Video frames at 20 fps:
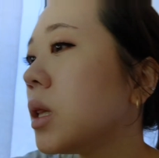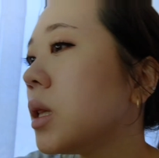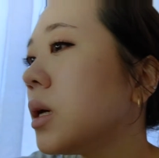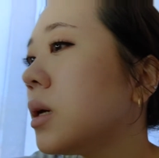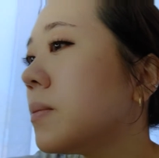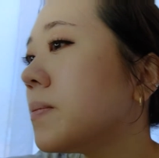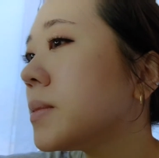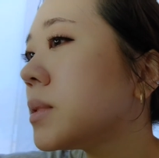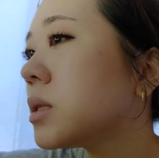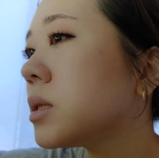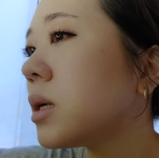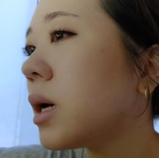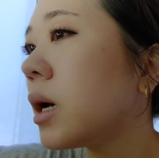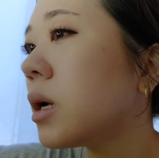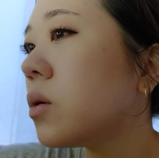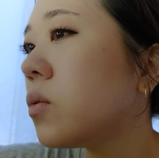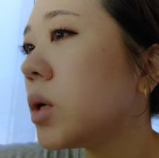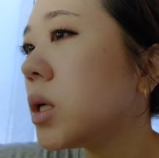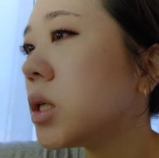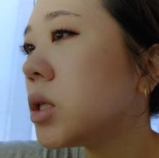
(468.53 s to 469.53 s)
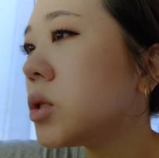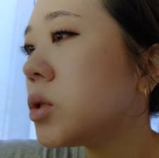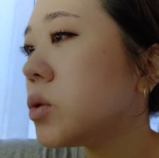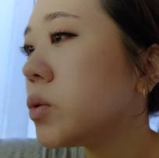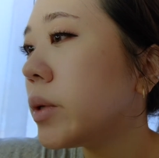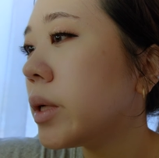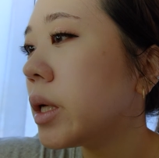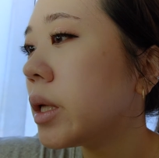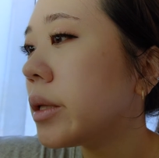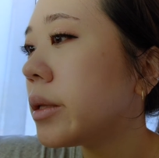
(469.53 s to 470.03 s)
lips, I don't want to do
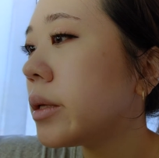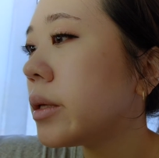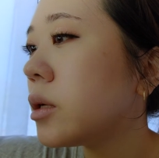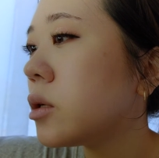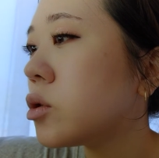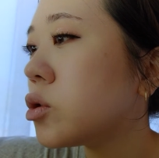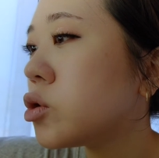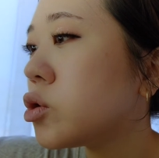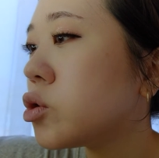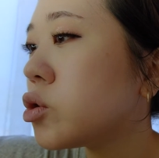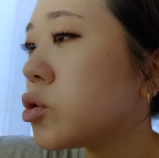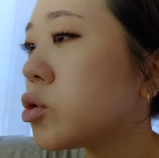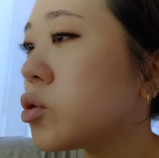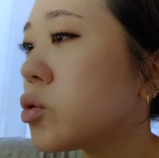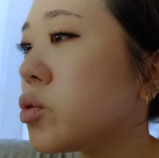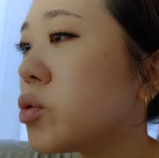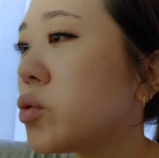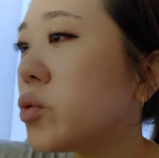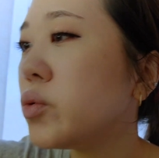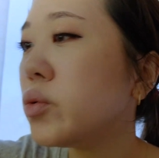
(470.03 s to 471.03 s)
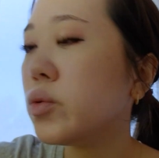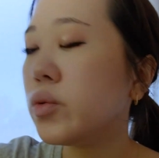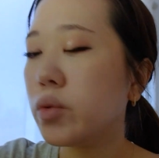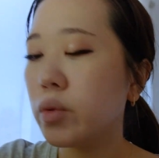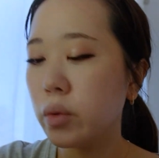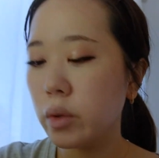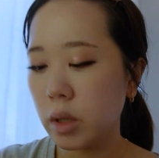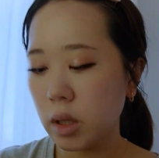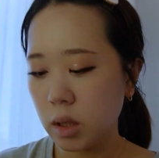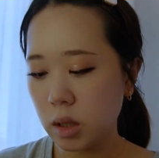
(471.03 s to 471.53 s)
anything
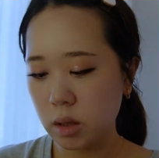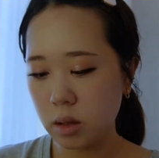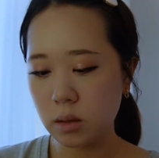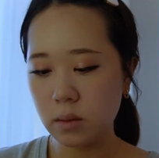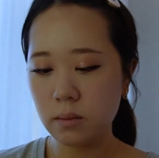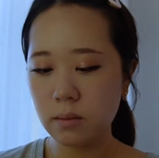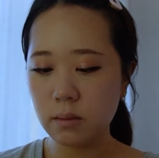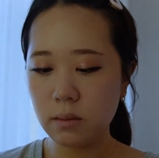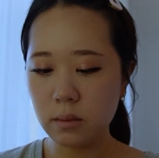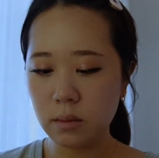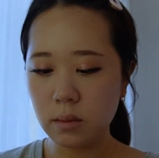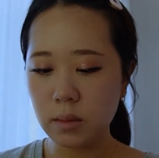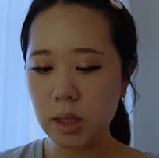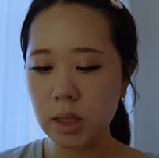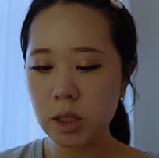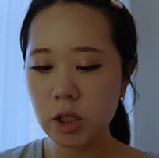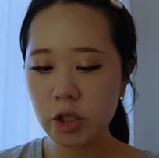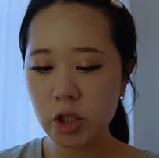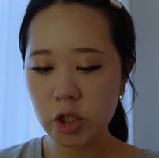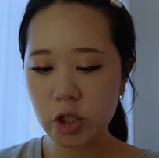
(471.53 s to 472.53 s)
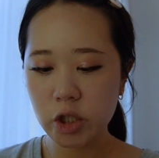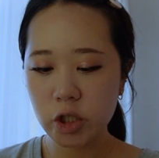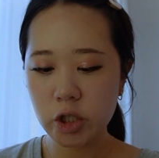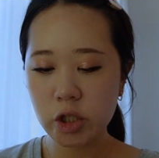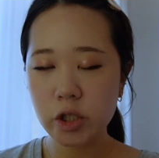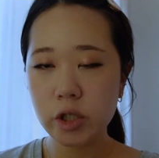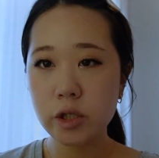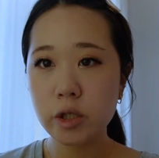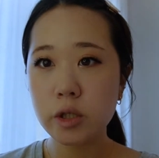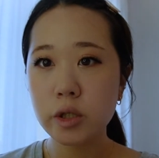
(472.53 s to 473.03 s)
too
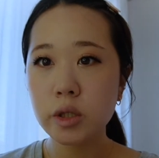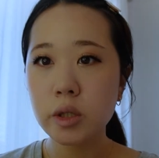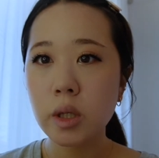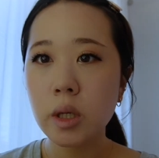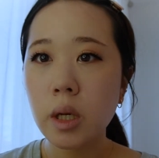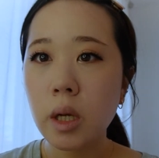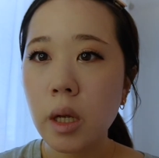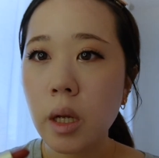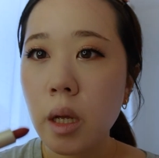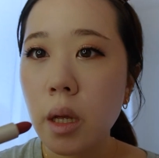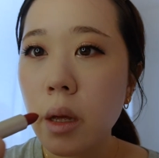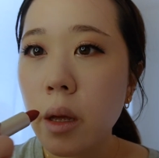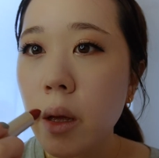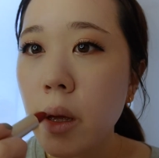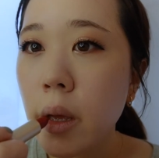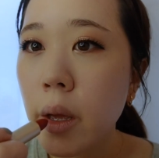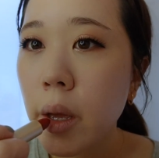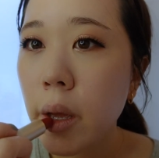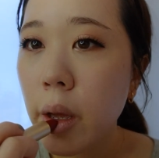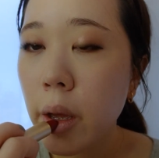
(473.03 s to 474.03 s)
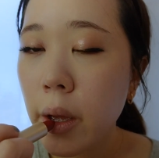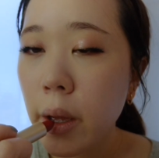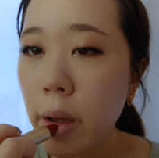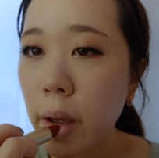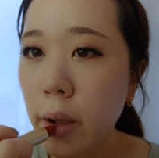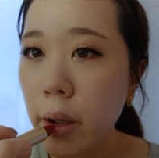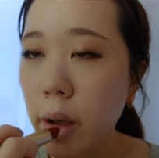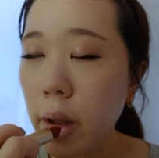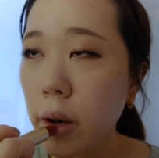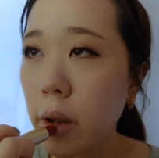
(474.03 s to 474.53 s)
much.
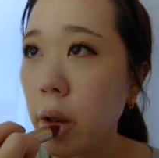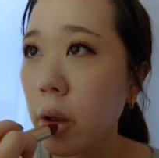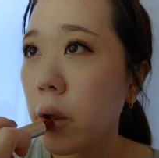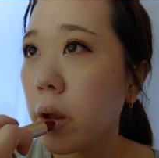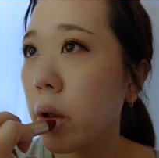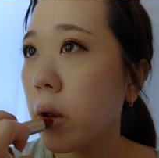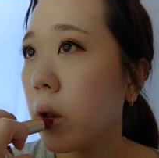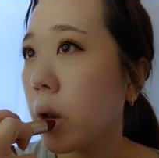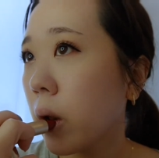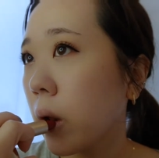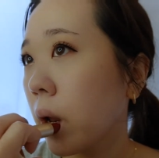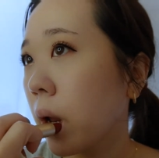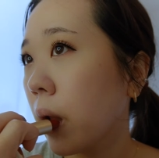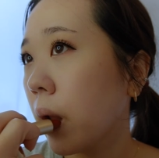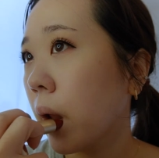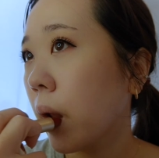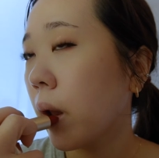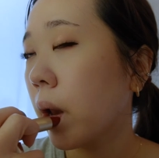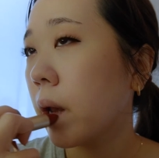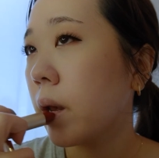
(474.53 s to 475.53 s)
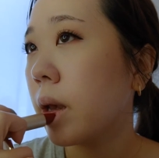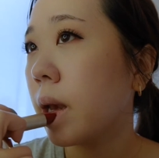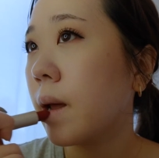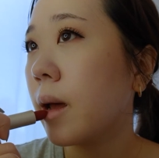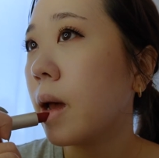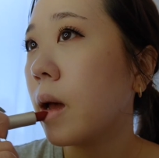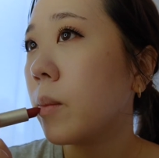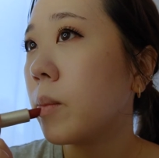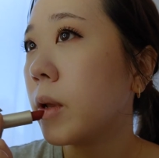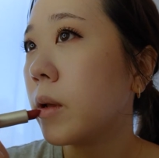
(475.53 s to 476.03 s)
I'm gonna just
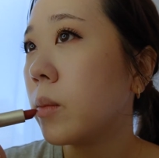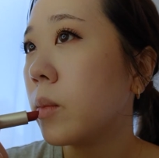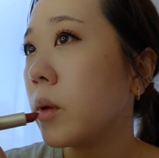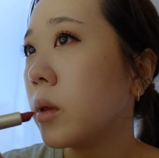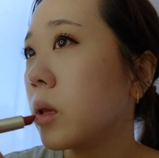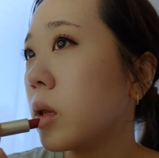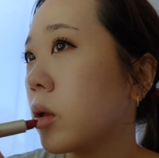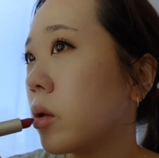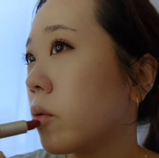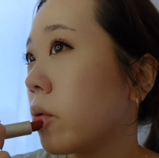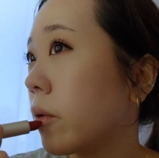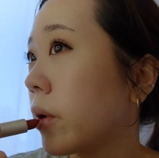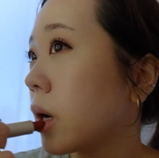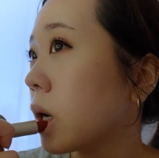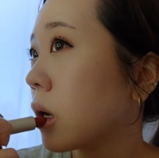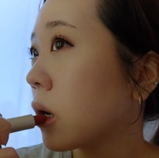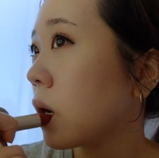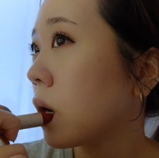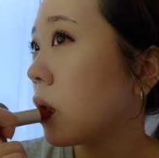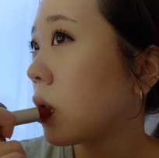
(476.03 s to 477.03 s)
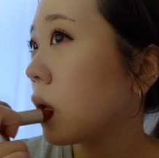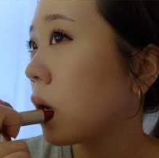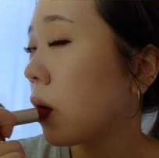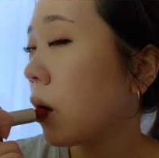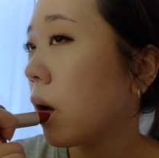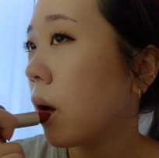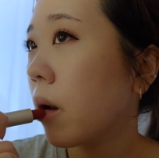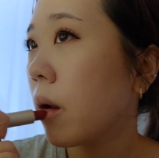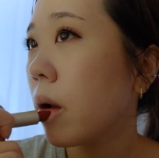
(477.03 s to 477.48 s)
dab some of this red color.